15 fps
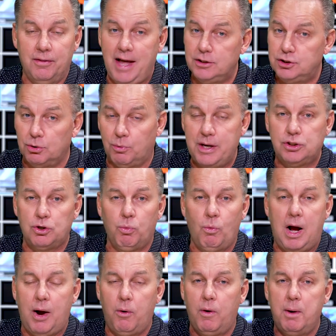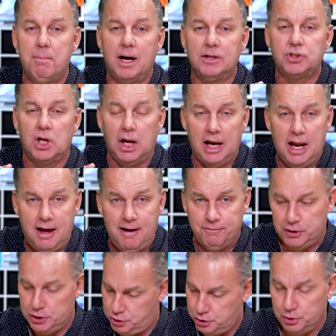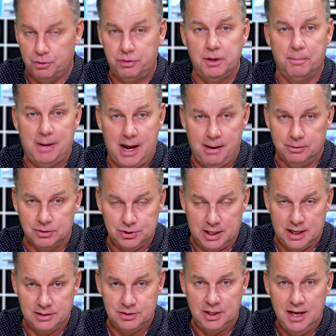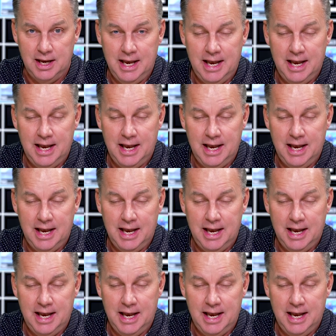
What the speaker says: And that's the reason why we must love the truth, the Bible says,